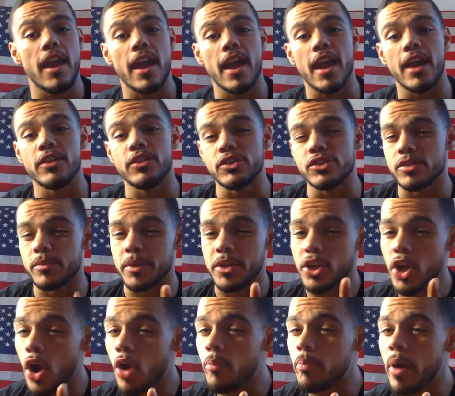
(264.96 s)
And there's going to be
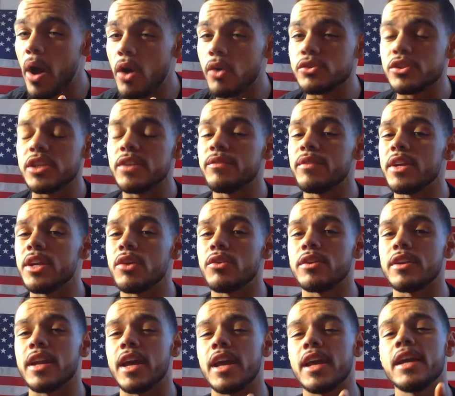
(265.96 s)
no posing video
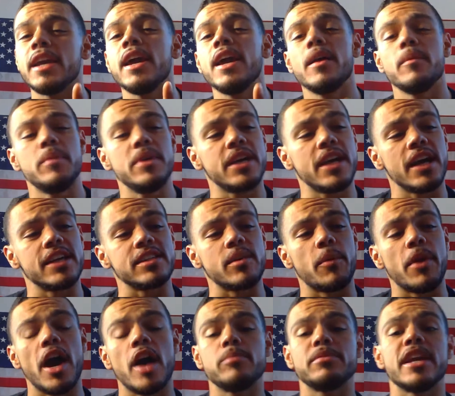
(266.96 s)
today because I'm
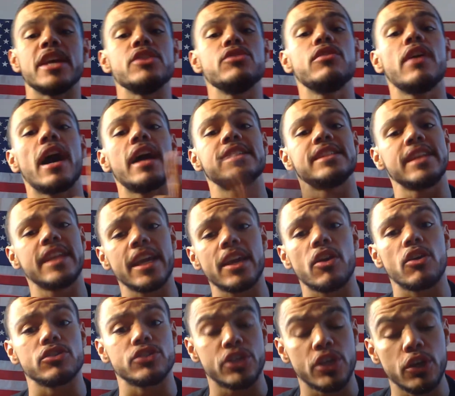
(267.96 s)
going to update you guys again
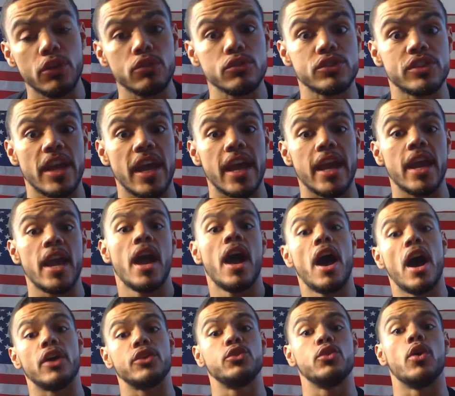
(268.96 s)
on Tuesday.
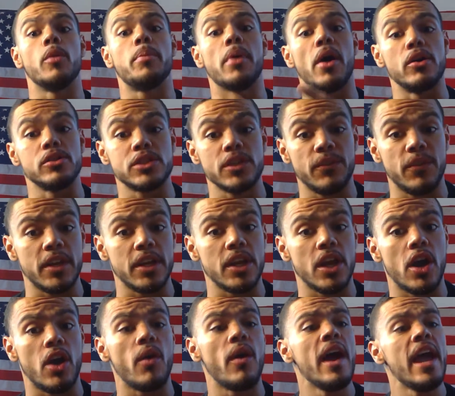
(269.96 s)
I'll do a posing
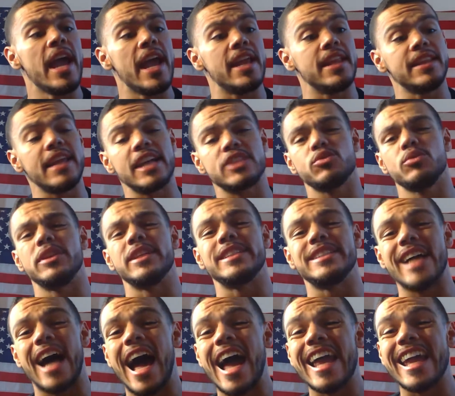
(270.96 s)
video, and that's when the
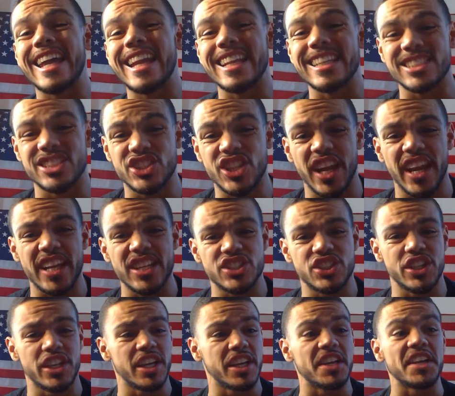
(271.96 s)
diet is
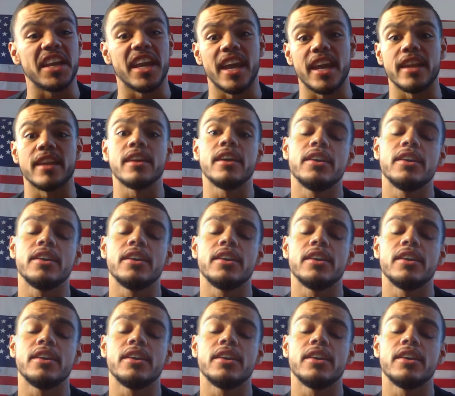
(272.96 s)
changing again.